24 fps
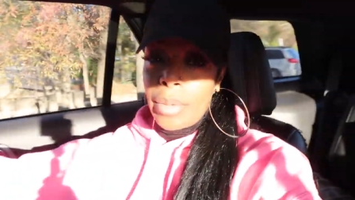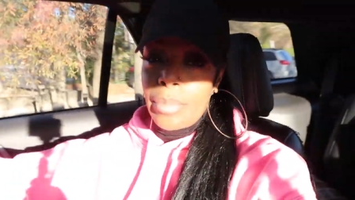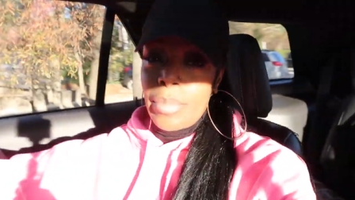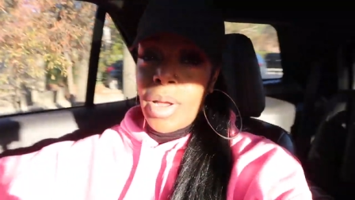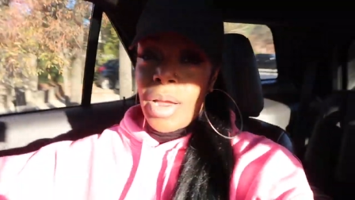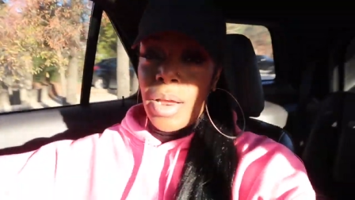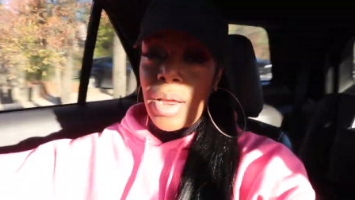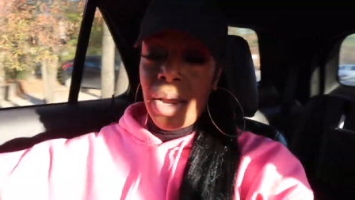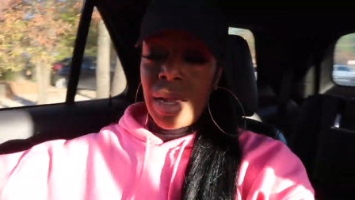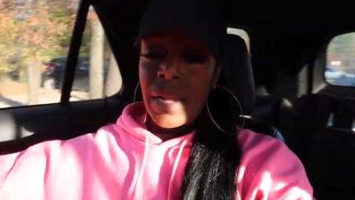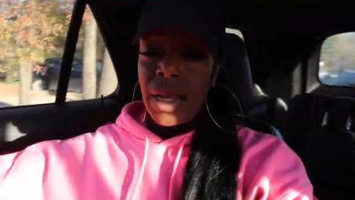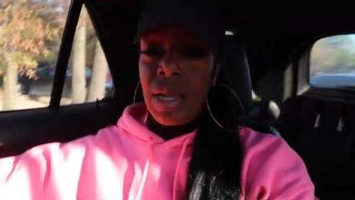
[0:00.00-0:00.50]
get
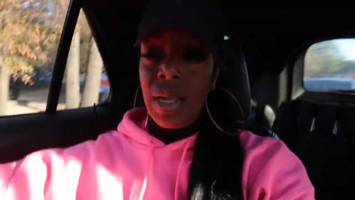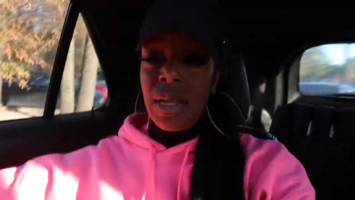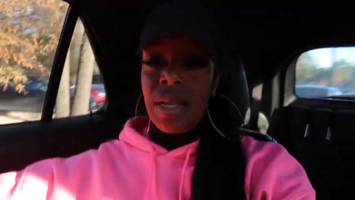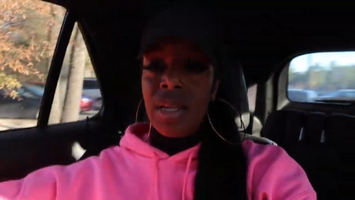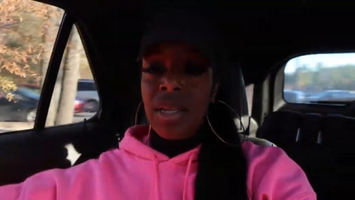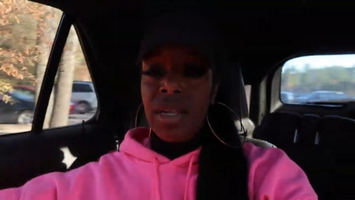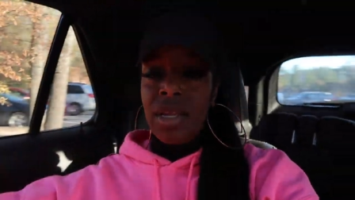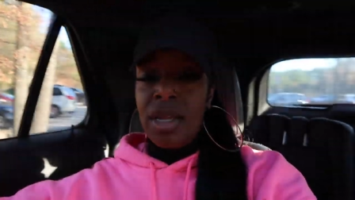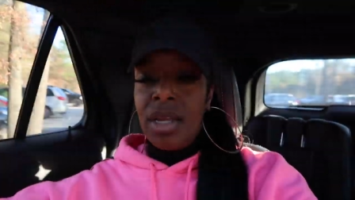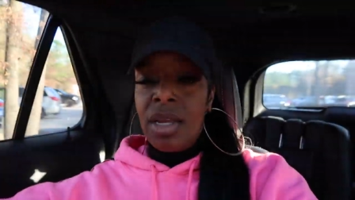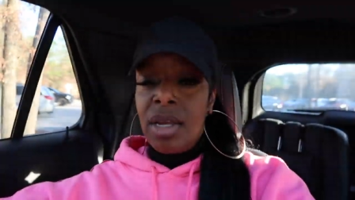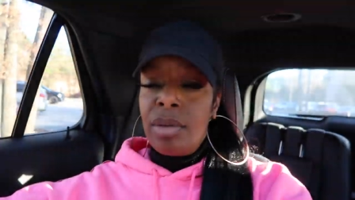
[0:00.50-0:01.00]
my
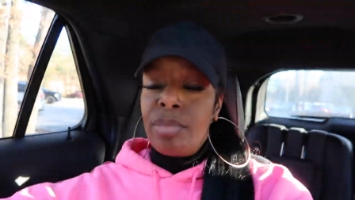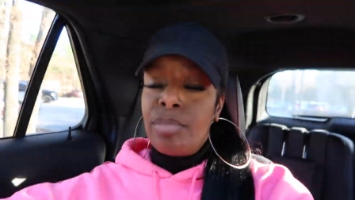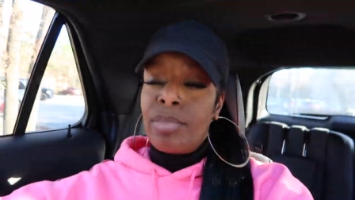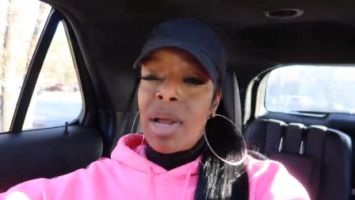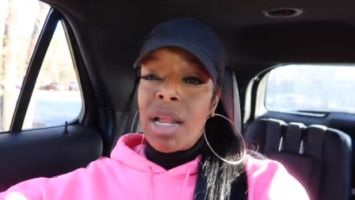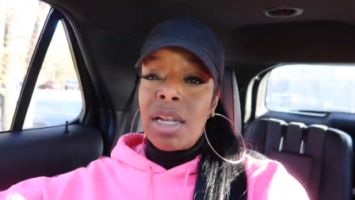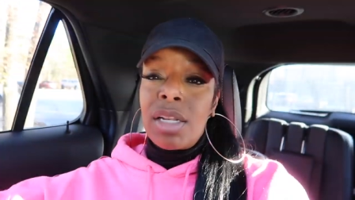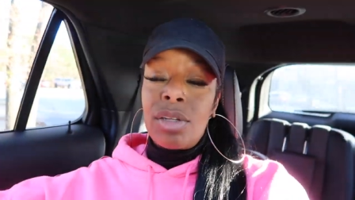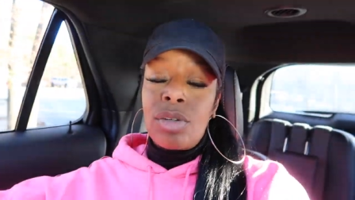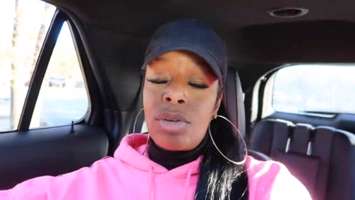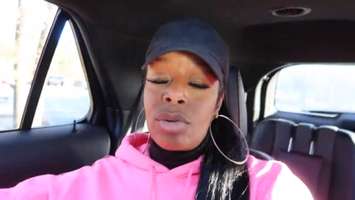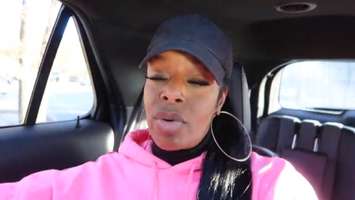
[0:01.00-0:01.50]

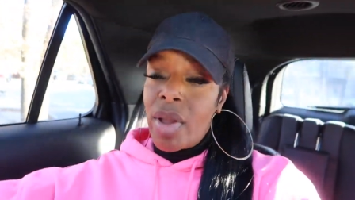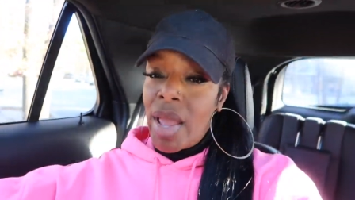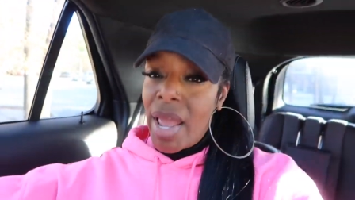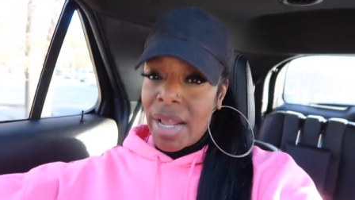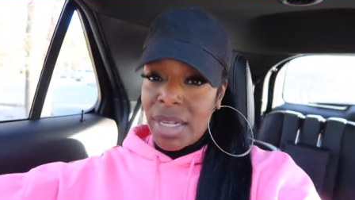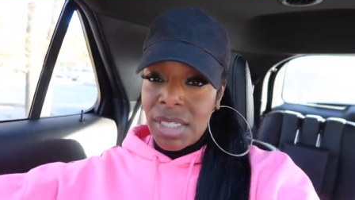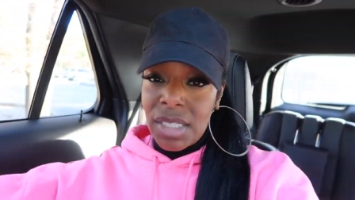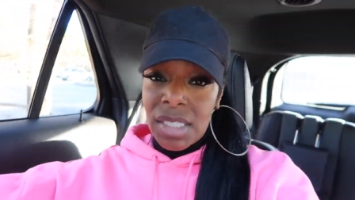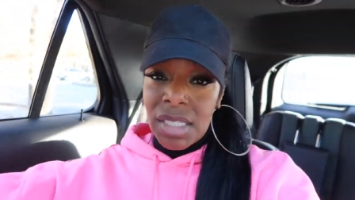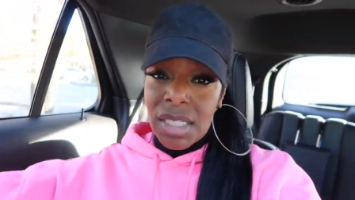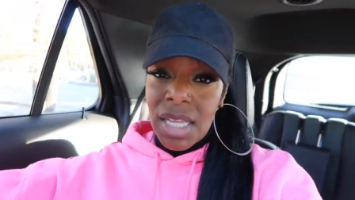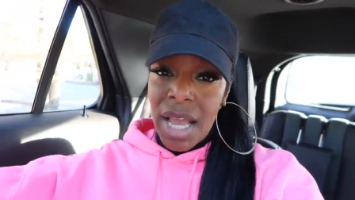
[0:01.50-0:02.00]
my little
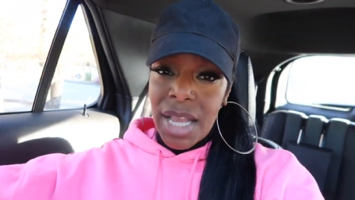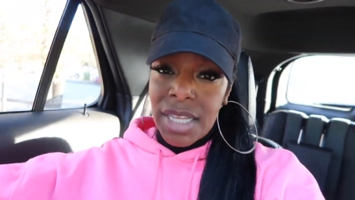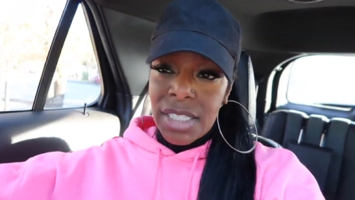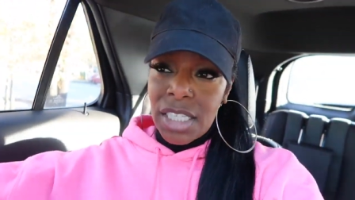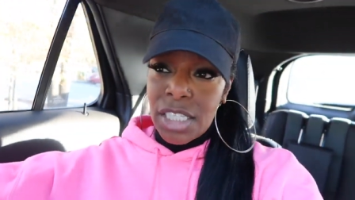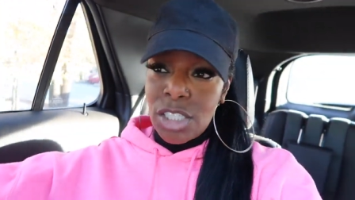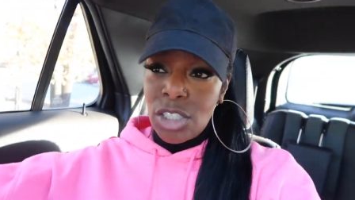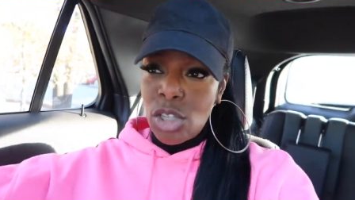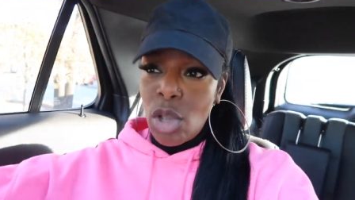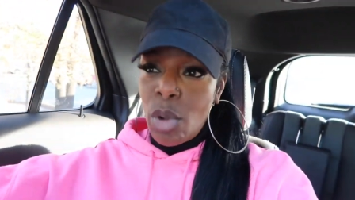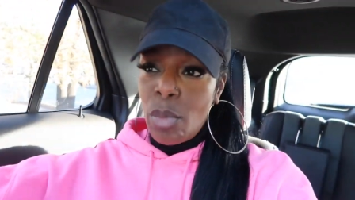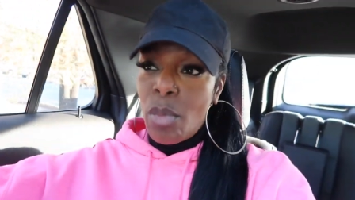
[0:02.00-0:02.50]

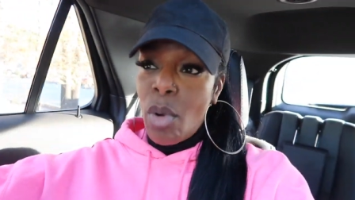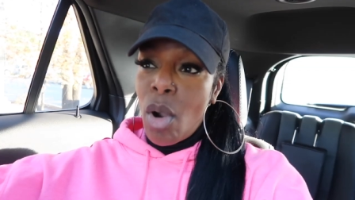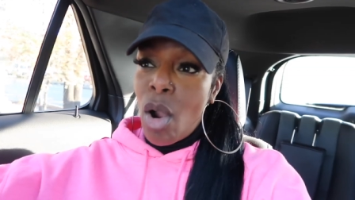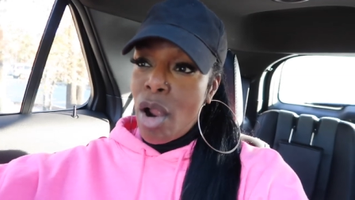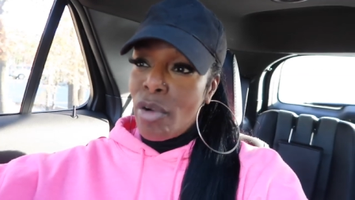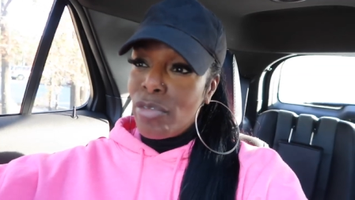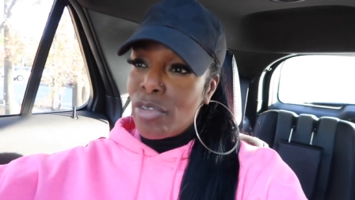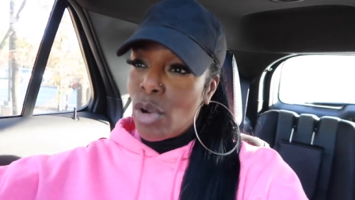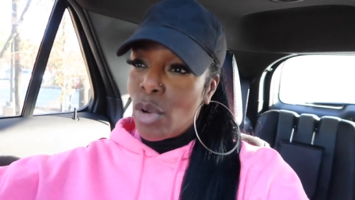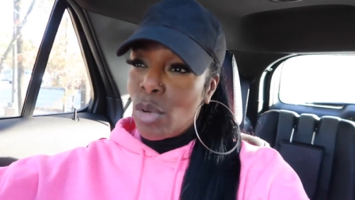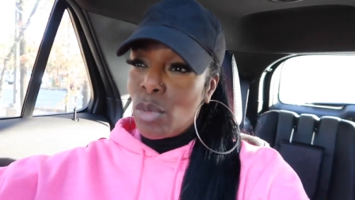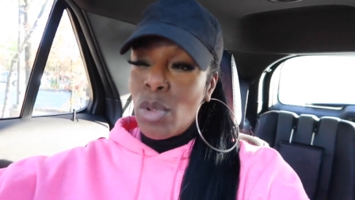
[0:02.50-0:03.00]
exercise in
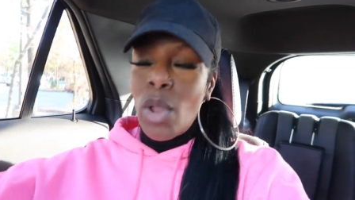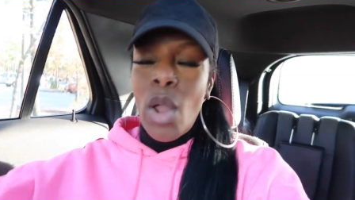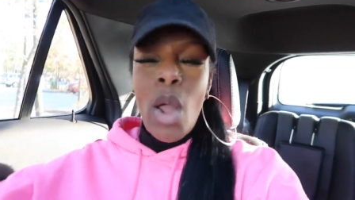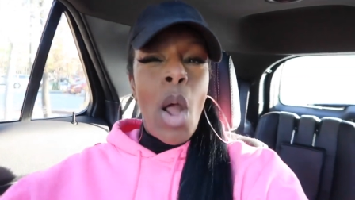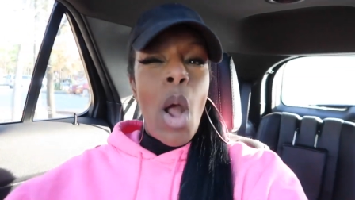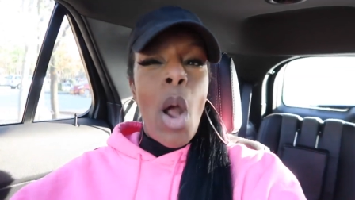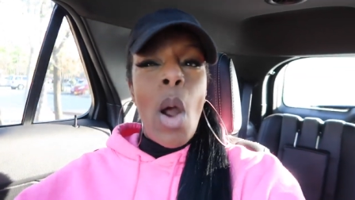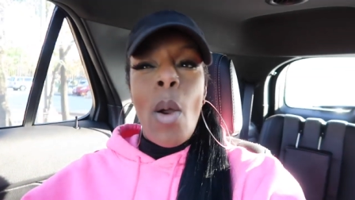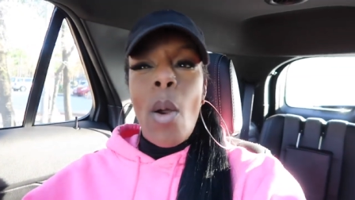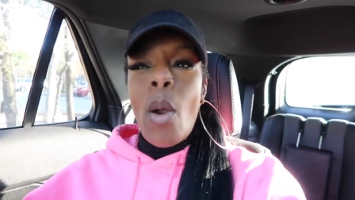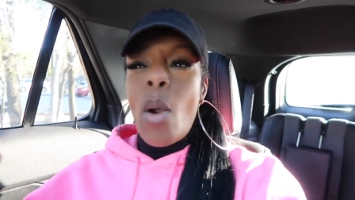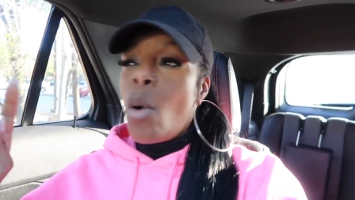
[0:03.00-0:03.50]
tomorrow.
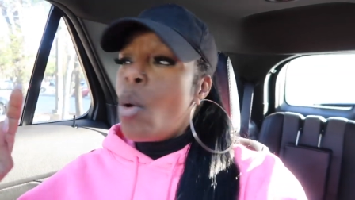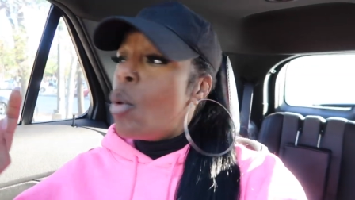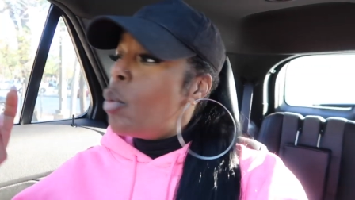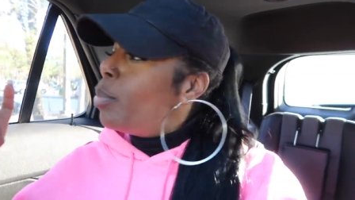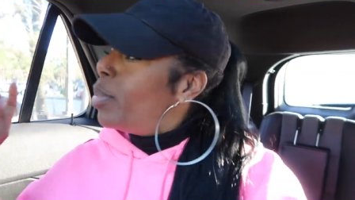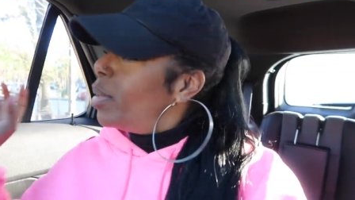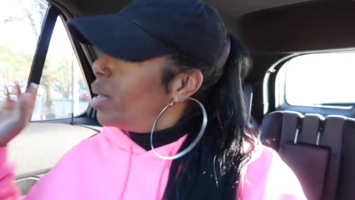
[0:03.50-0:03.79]
Oh,